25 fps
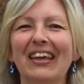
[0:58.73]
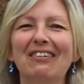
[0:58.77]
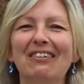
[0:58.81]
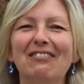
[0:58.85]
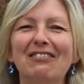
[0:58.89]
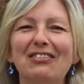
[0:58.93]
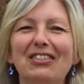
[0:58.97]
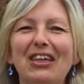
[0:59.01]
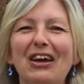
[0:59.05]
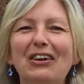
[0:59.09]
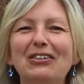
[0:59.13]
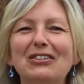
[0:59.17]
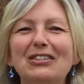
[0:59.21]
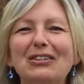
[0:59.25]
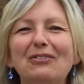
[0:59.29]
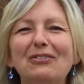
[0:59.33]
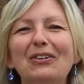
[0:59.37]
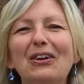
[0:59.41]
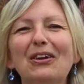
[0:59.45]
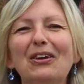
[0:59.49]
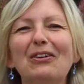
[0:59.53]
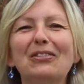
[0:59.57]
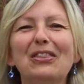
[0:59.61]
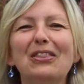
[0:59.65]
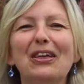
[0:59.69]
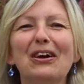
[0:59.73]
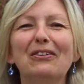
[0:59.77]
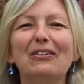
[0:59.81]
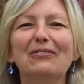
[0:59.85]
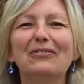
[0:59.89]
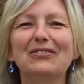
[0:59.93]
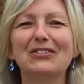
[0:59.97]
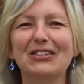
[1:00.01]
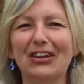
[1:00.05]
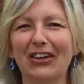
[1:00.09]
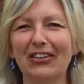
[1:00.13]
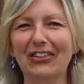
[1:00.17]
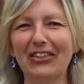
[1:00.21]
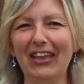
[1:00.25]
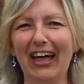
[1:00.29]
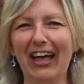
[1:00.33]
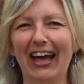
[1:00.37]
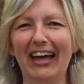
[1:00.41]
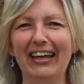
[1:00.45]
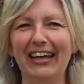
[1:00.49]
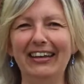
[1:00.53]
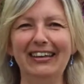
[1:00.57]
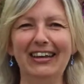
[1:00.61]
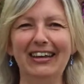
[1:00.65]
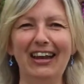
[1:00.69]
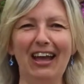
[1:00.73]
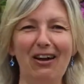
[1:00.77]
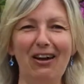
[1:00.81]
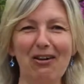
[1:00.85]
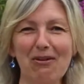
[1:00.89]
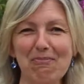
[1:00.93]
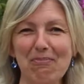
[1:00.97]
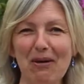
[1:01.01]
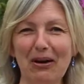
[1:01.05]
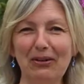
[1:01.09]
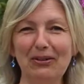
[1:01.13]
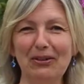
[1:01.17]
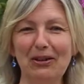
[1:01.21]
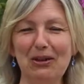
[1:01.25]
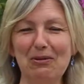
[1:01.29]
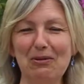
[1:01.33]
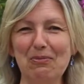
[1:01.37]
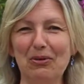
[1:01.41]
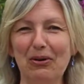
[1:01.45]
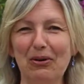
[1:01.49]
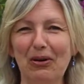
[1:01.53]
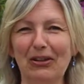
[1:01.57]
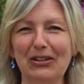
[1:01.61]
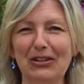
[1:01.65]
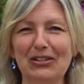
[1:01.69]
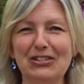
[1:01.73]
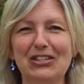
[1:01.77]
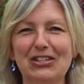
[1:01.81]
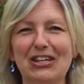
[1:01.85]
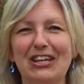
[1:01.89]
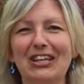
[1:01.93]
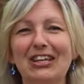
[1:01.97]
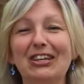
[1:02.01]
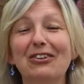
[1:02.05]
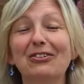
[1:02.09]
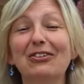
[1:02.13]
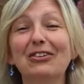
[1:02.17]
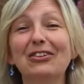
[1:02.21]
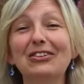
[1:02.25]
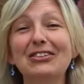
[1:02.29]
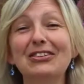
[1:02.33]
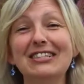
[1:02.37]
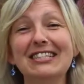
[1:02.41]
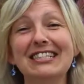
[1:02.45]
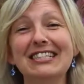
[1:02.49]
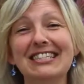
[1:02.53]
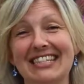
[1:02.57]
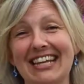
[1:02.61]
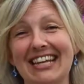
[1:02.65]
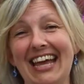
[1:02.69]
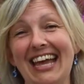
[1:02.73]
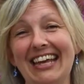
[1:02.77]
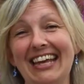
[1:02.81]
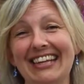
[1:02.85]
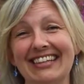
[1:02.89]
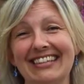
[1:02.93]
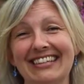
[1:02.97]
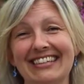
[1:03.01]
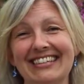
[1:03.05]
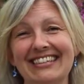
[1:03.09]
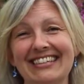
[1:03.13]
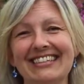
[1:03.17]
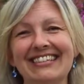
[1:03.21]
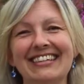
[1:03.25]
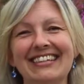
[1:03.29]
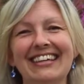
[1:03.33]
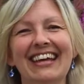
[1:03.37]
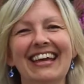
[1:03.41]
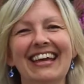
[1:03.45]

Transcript: For those of you that have done that and know about numerology, you'll understand